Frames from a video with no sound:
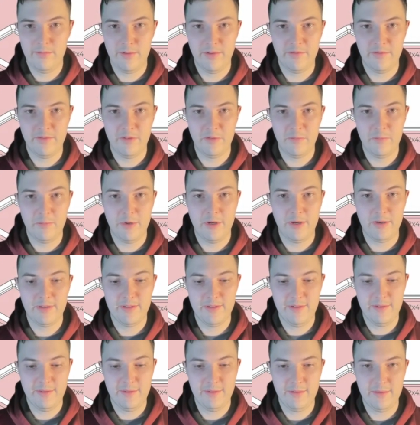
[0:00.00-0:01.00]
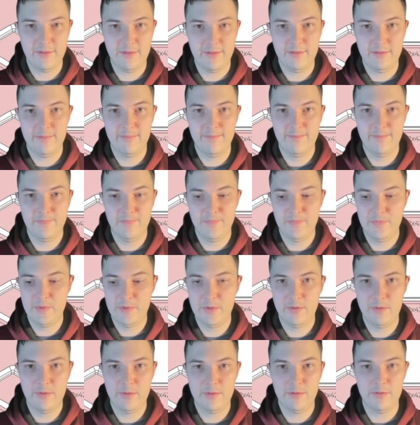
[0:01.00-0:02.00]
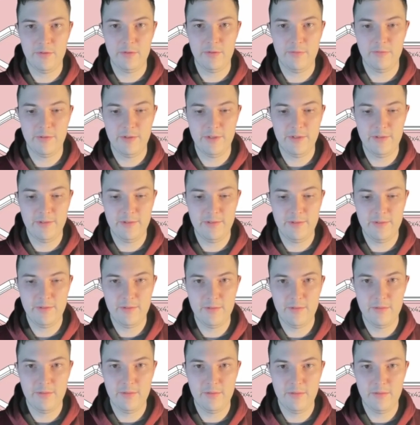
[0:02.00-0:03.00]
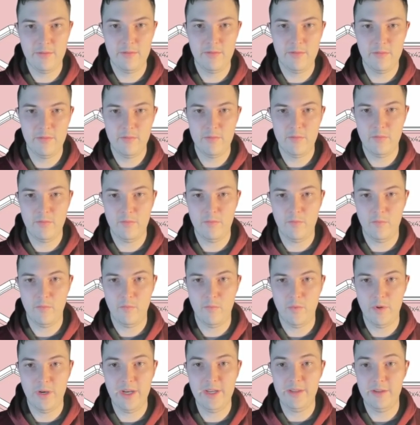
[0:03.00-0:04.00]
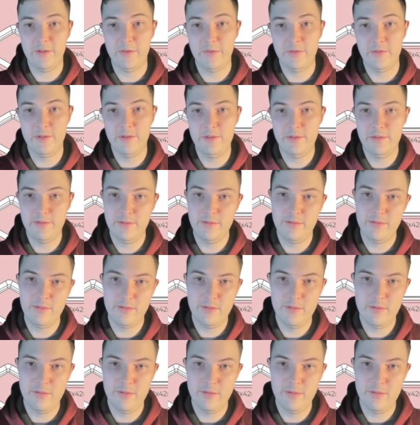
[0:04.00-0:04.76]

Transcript: From the box outline, constraints, Y units,